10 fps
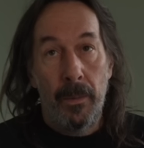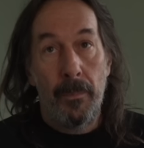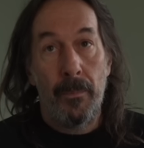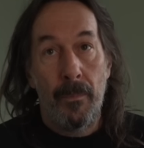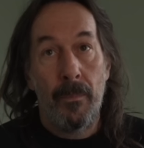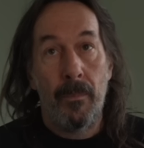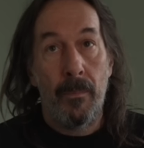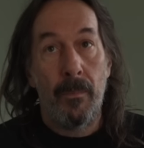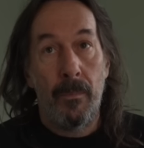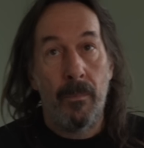and then I'll
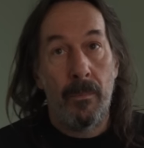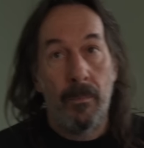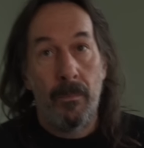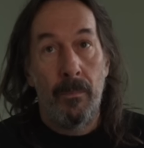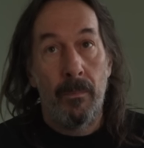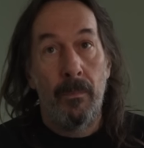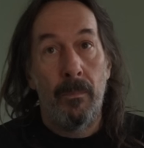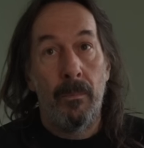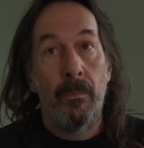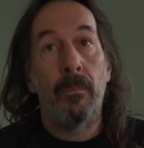start on the other one,
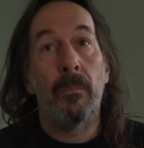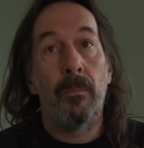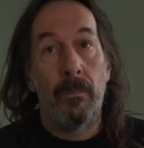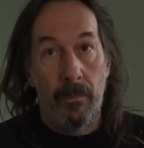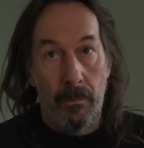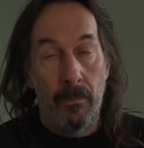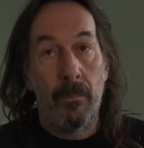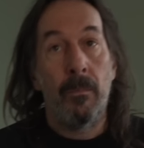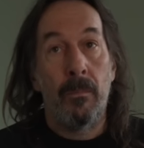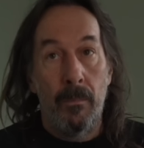and then
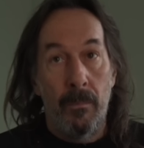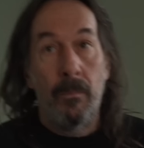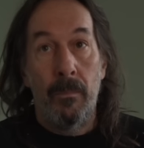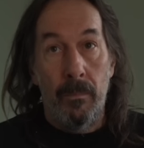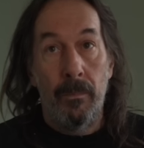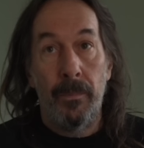once that's done,